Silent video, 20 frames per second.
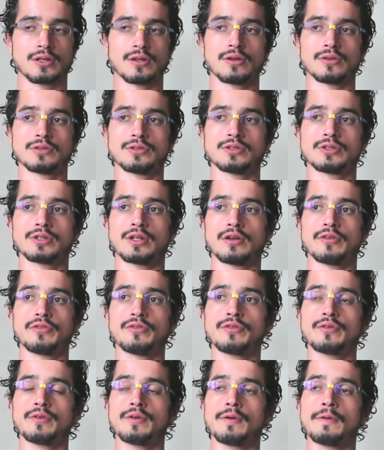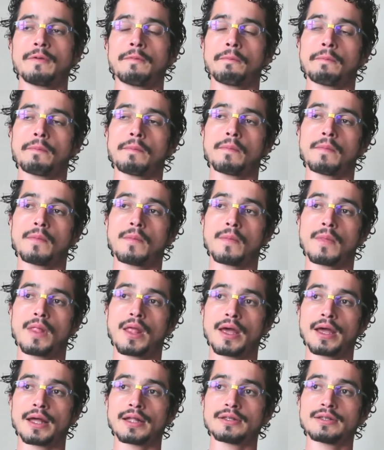and all this stuff.
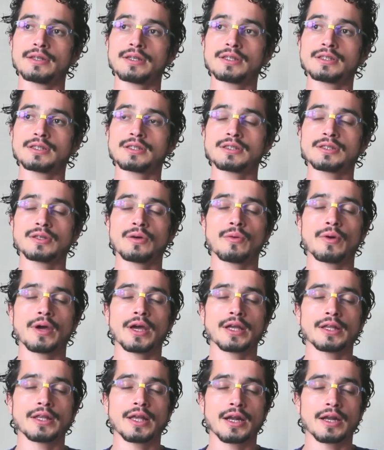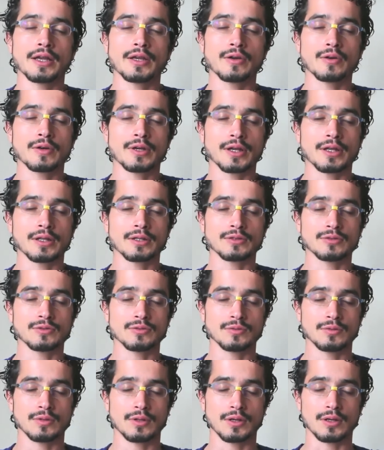And this is a way that you can